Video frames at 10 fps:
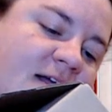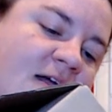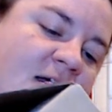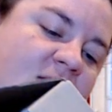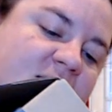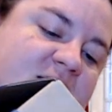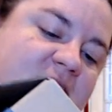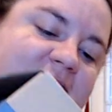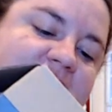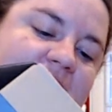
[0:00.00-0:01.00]
This
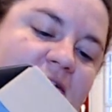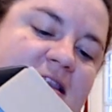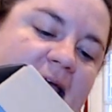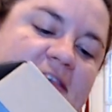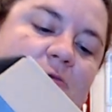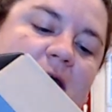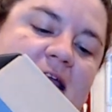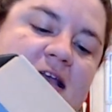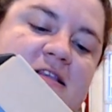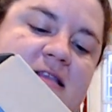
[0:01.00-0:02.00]
is, next one
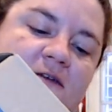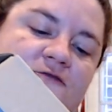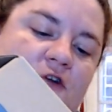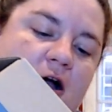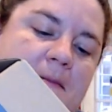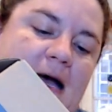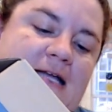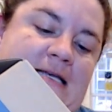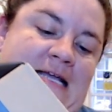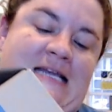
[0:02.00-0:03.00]
is from
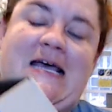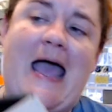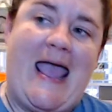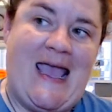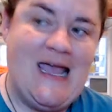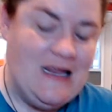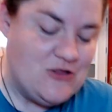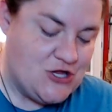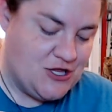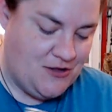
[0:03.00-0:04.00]
Anita
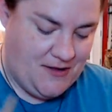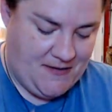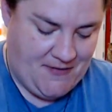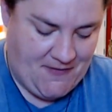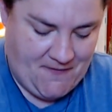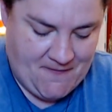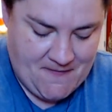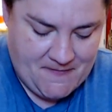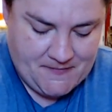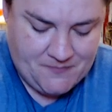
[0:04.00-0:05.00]
H.
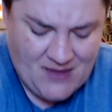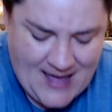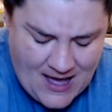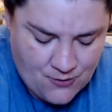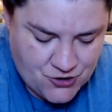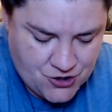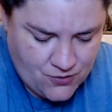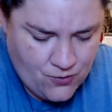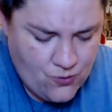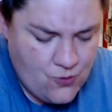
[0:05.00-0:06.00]
Ouch.
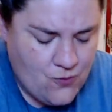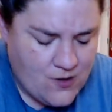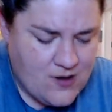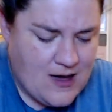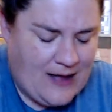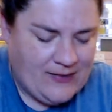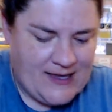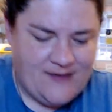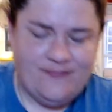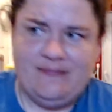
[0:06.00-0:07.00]
Ooh,
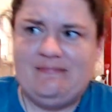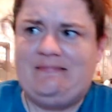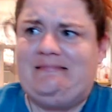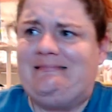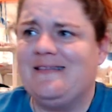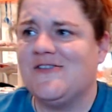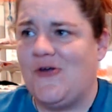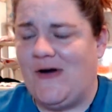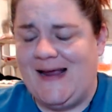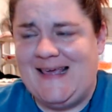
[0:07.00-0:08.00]
golly. Sorry.